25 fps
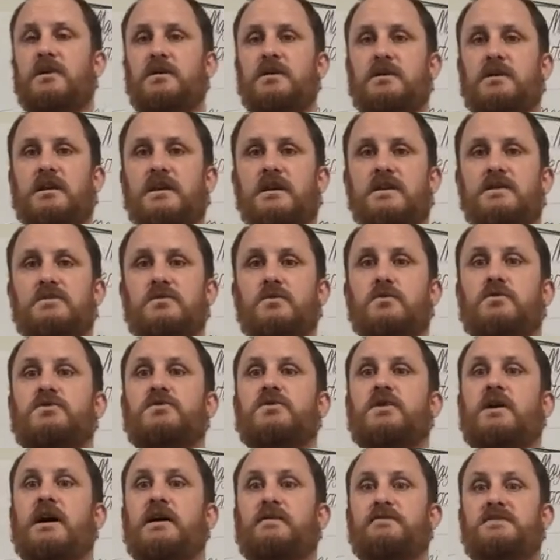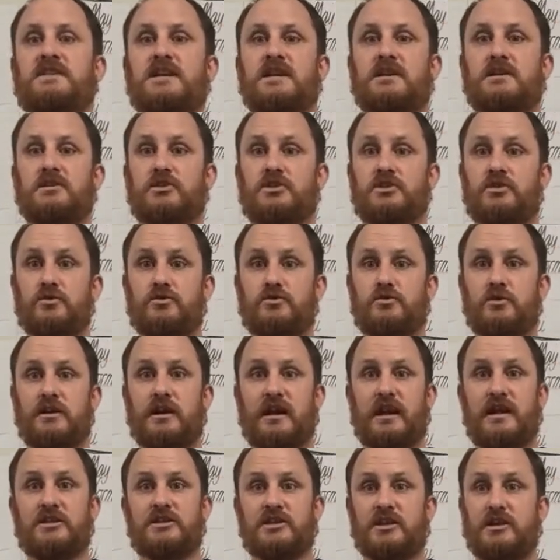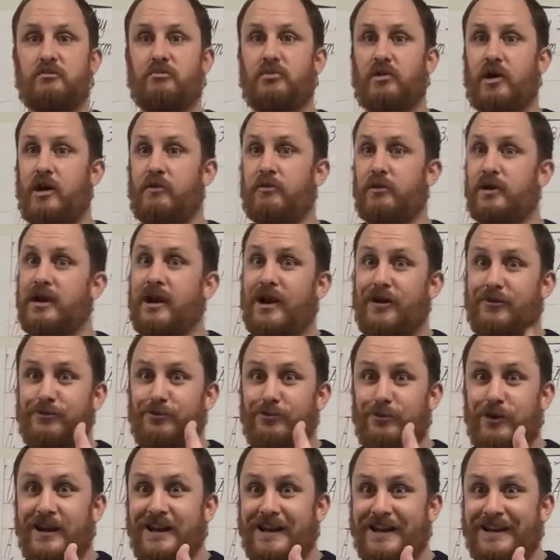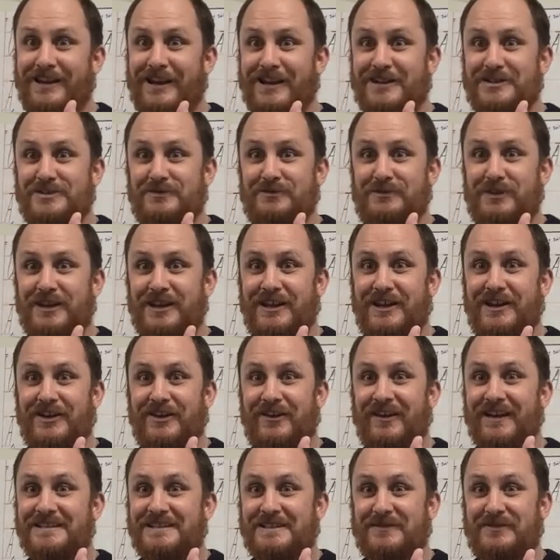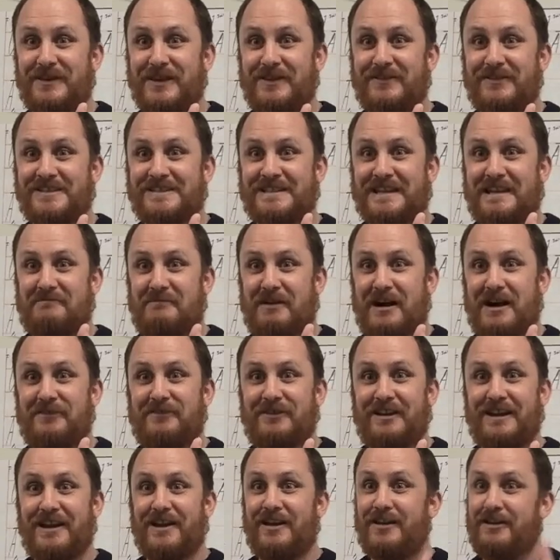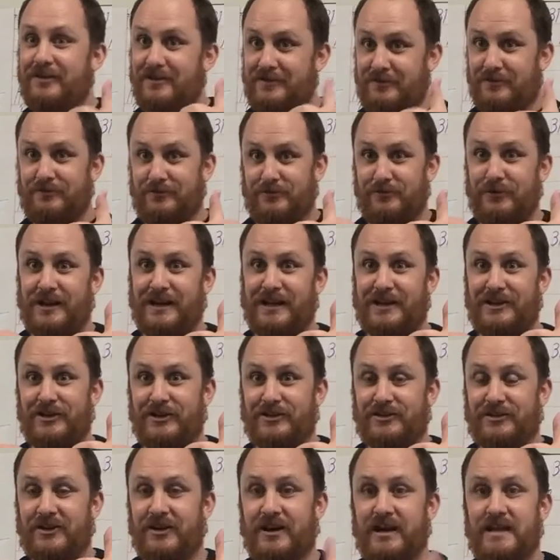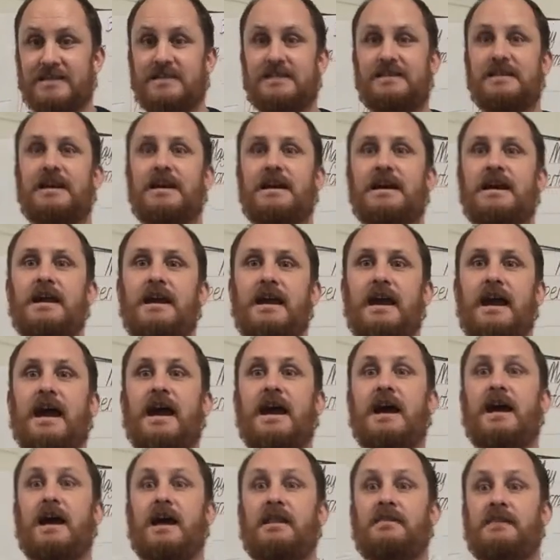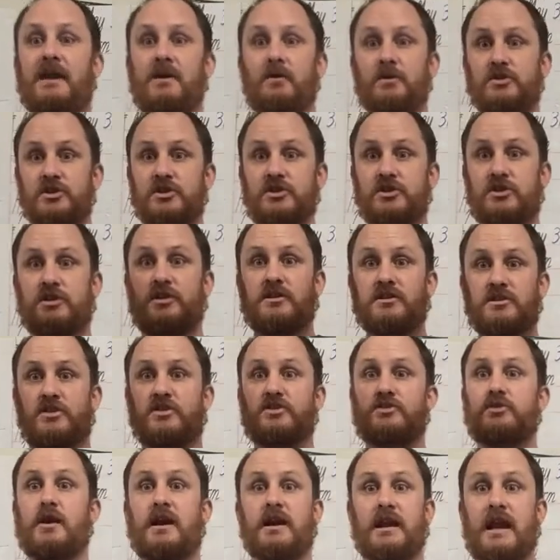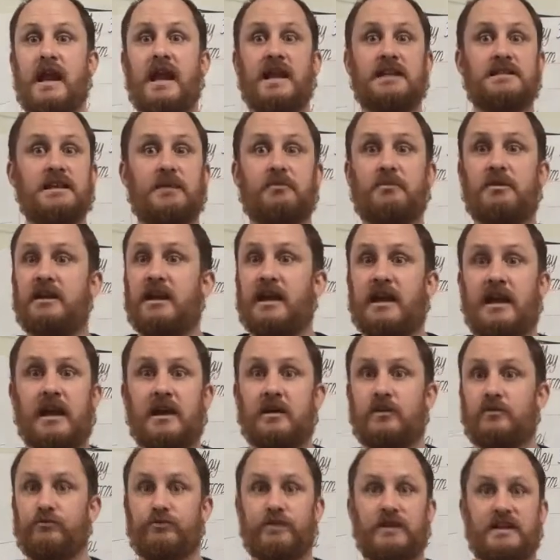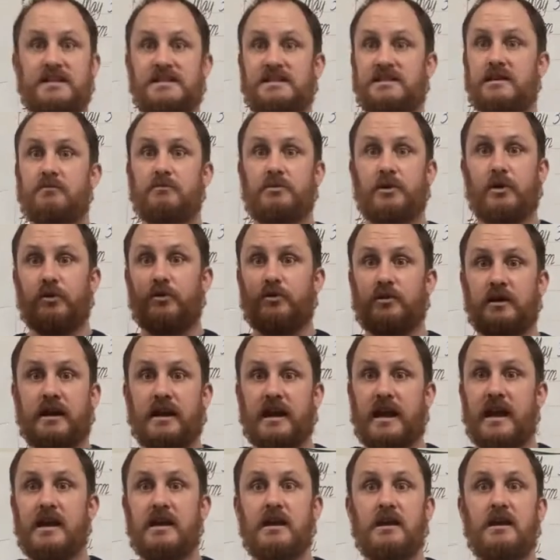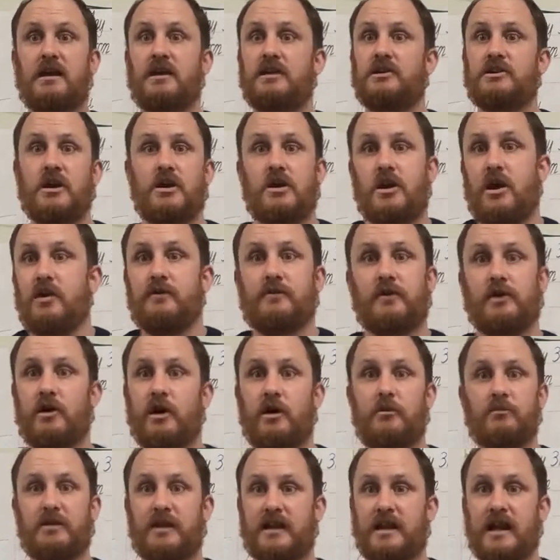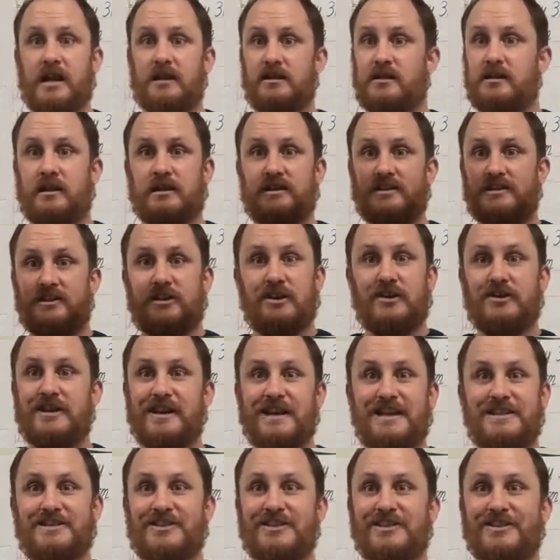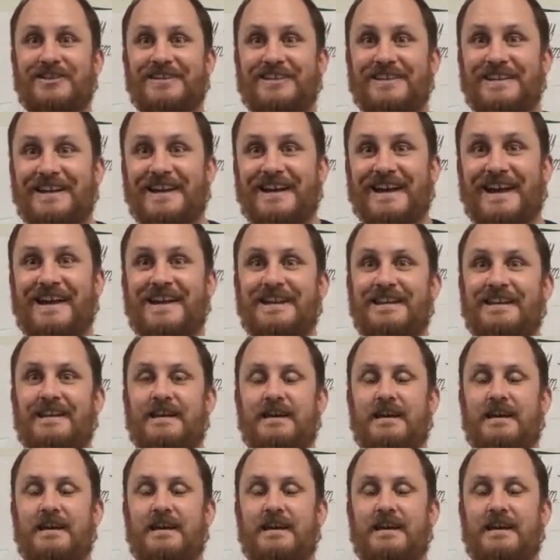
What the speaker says: There's also, I've seen children at Edgecombe Primary. I really liked your video, guys. If you ever see my video, really good, guys. And they were just straight hands up in the air. Really simple, okay? Don't overcomplicate things. You don't need to, okay?